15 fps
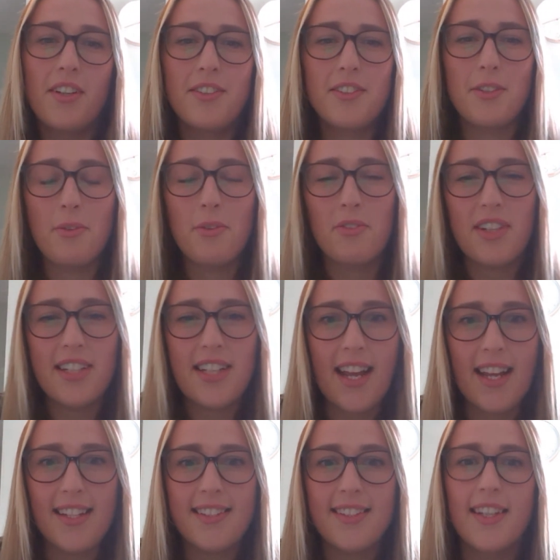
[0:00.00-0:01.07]
2-3
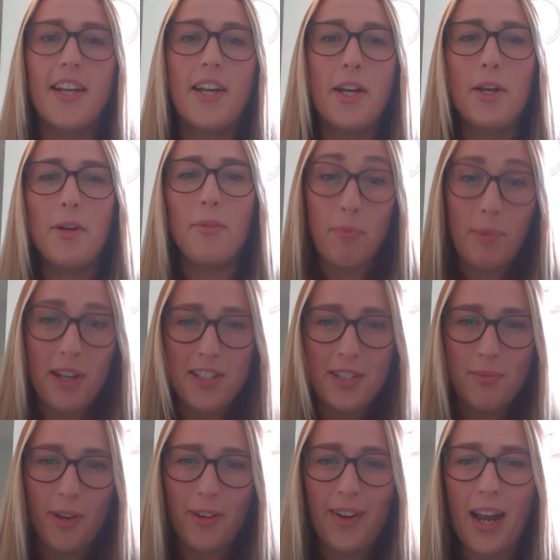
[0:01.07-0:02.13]
days with
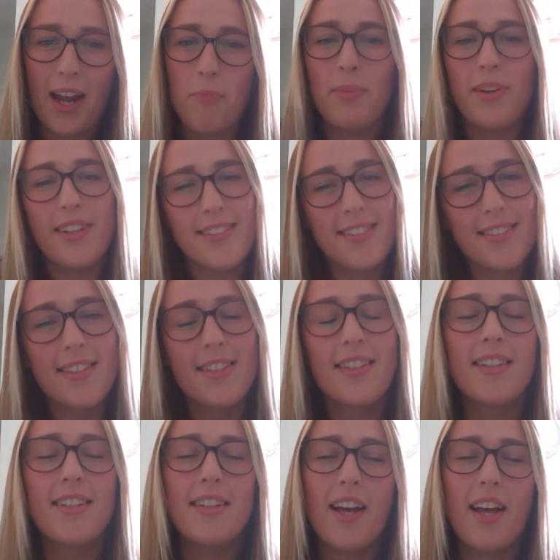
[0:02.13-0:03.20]
PGMO camp, it's
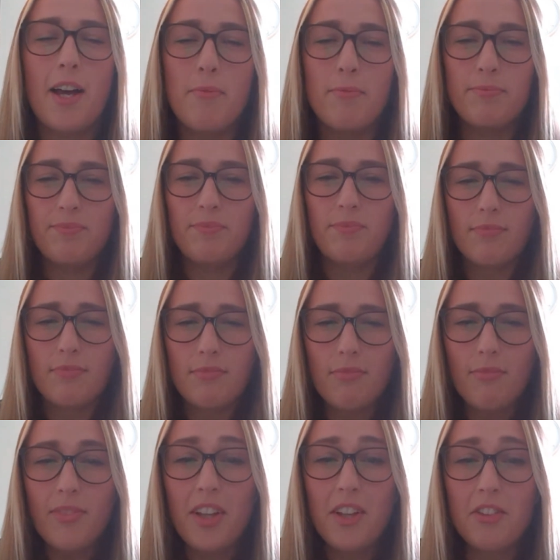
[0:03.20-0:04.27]

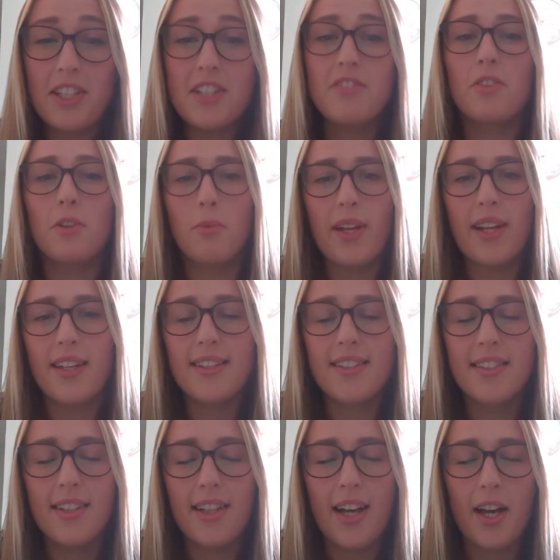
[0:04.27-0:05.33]
3 to 4 weeks
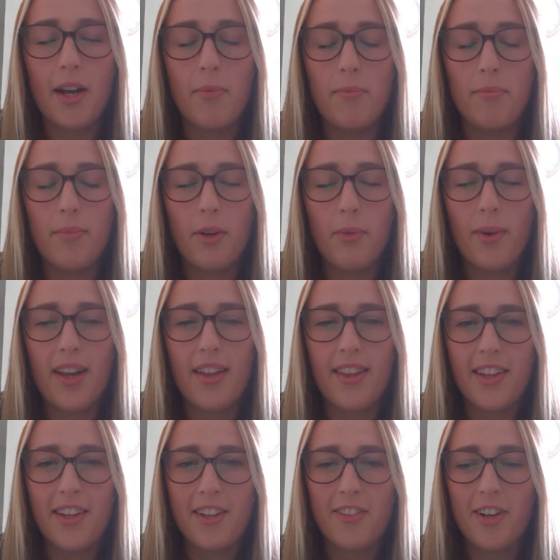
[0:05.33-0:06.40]
away at the
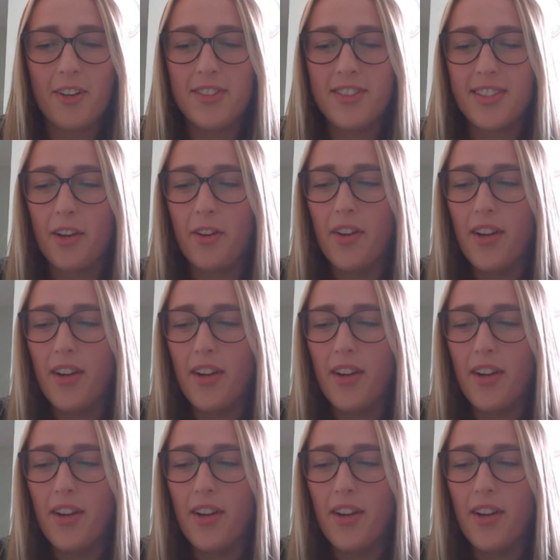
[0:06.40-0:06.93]
Euros. So